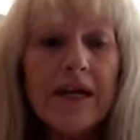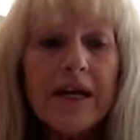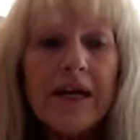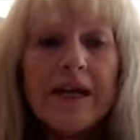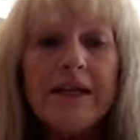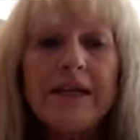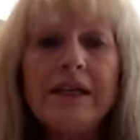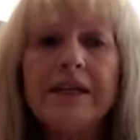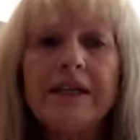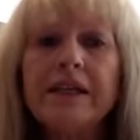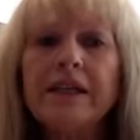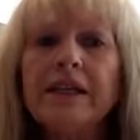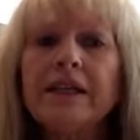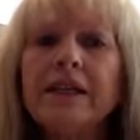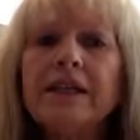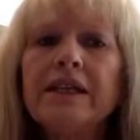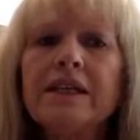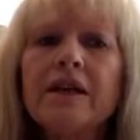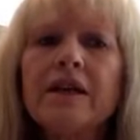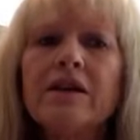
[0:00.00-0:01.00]
And he
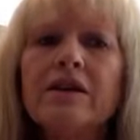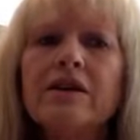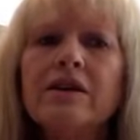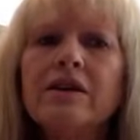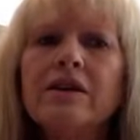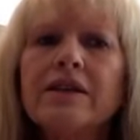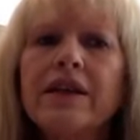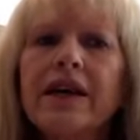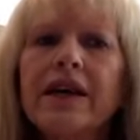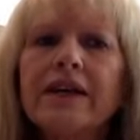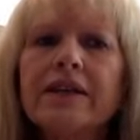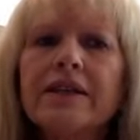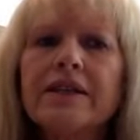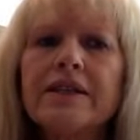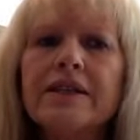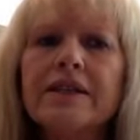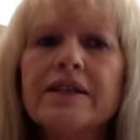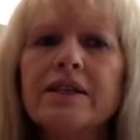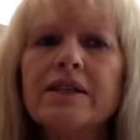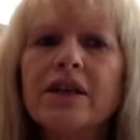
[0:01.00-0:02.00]
cleaned all that
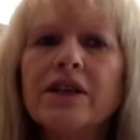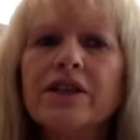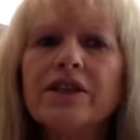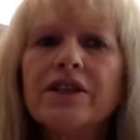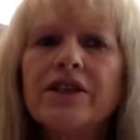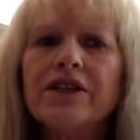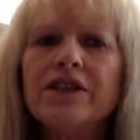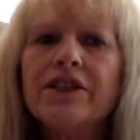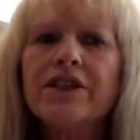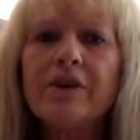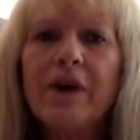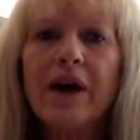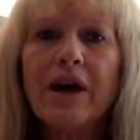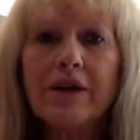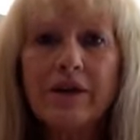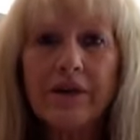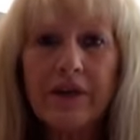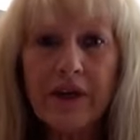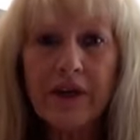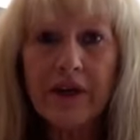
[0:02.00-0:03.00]
scar tissue out
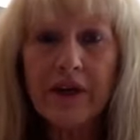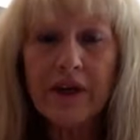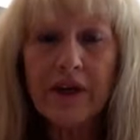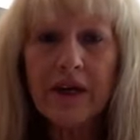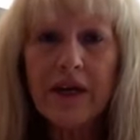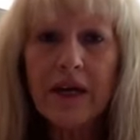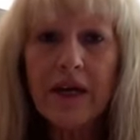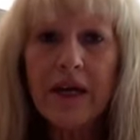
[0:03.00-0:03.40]
of there